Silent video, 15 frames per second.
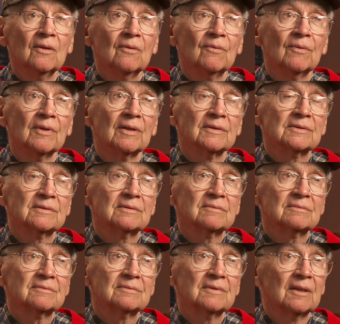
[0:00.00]
was
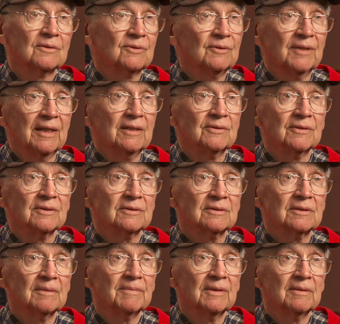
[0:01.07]
not too dangerous.
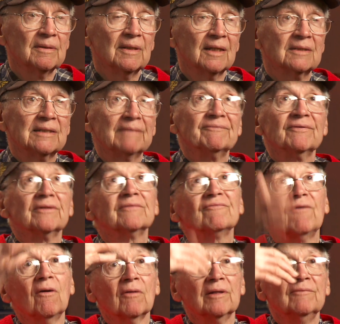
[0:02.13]
I mean, except for the
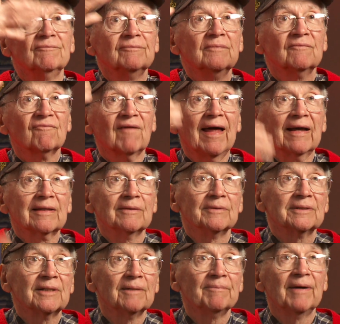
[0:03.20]
falling flak that
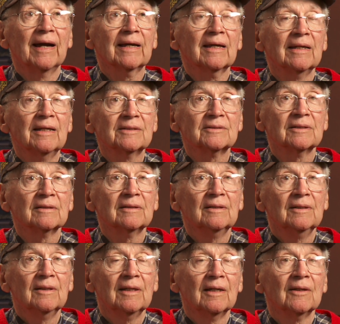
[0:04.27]
would come back and hit you
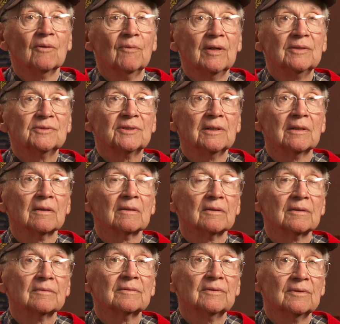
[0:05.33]
in the windshield
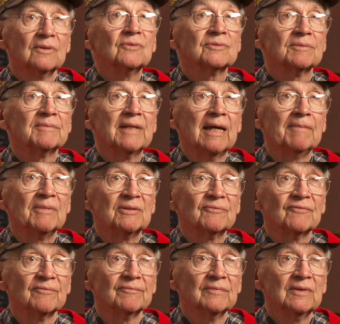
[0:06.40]
or do some damage
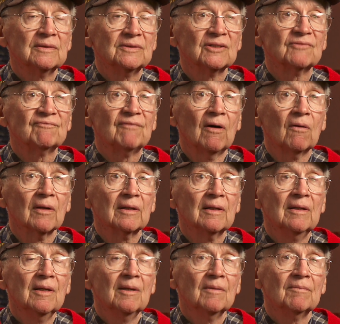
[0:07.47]
from just falling.
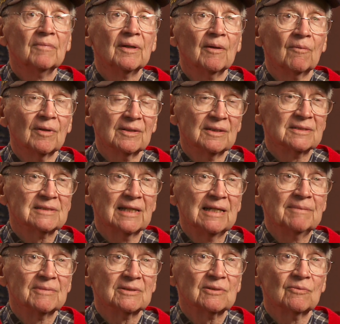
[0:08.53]
But it wasn't the
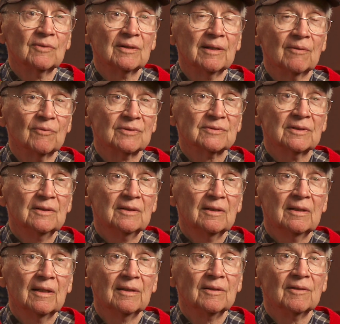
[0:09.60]
same as the one that was
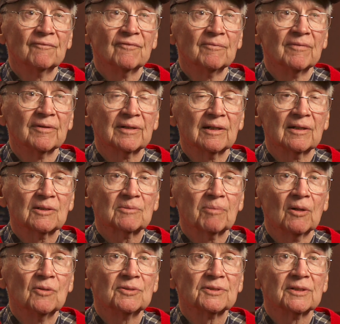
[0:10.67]
hitting you from an
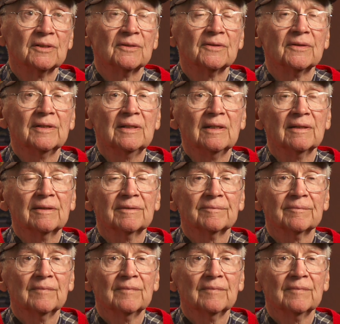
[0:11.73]
explosion underneath.